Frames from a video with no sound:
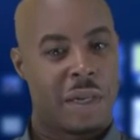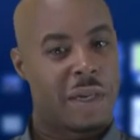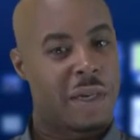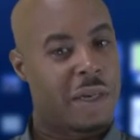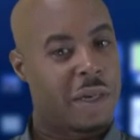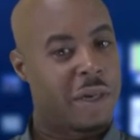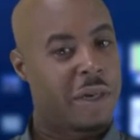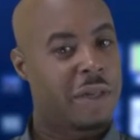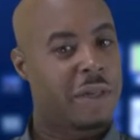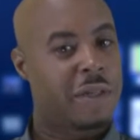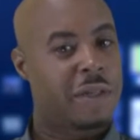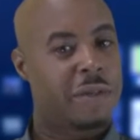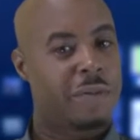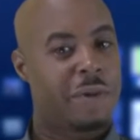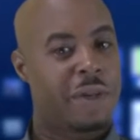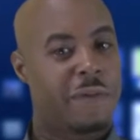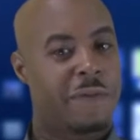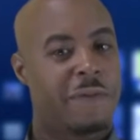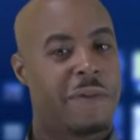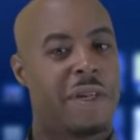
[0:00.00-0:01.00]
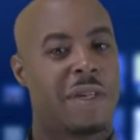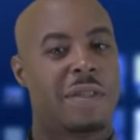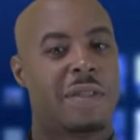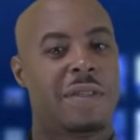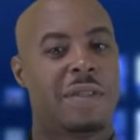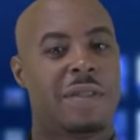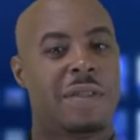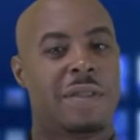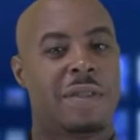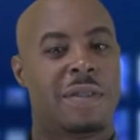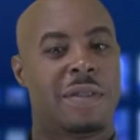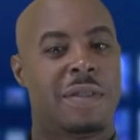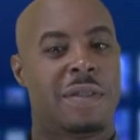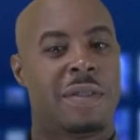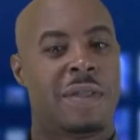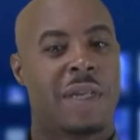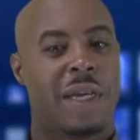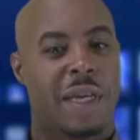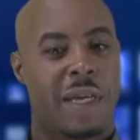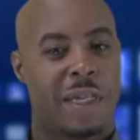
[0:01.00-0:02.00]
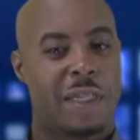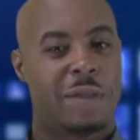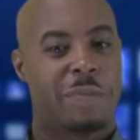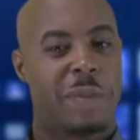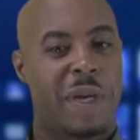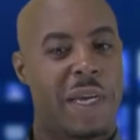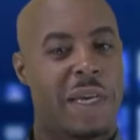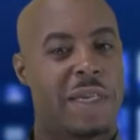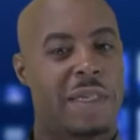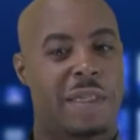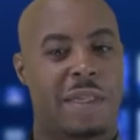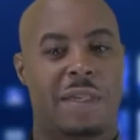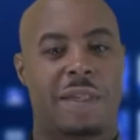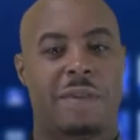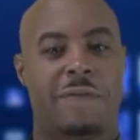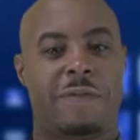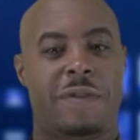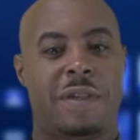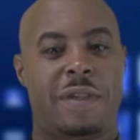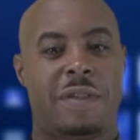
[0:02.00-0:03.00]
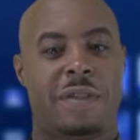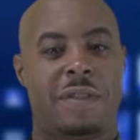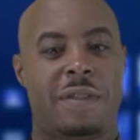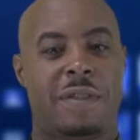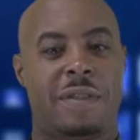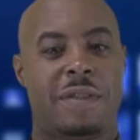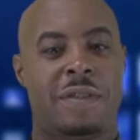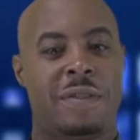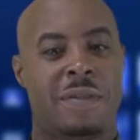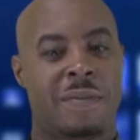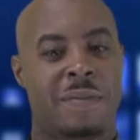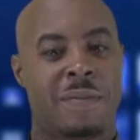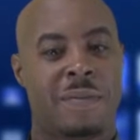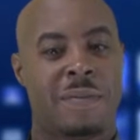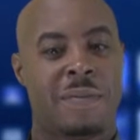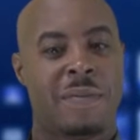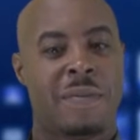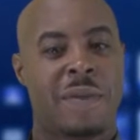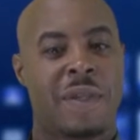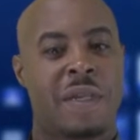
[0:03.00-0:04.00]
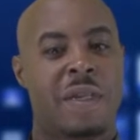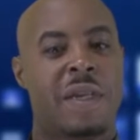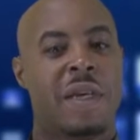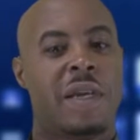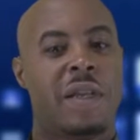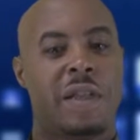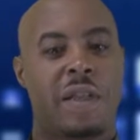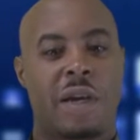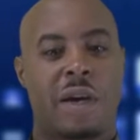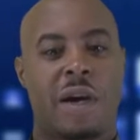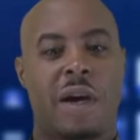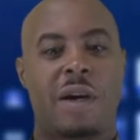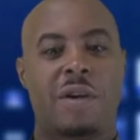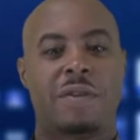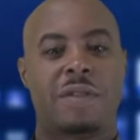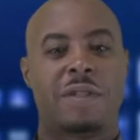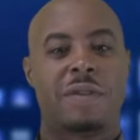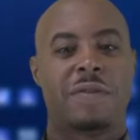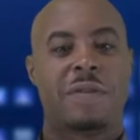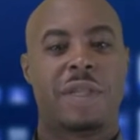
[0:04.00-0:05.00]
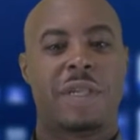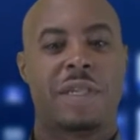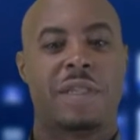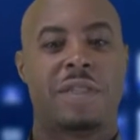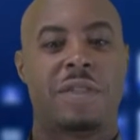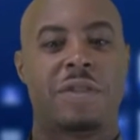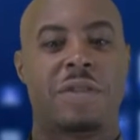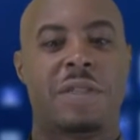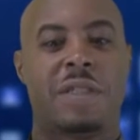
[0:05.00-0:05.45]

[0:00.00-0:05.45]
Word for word: linear sweep functions, and span check functions. There are also things to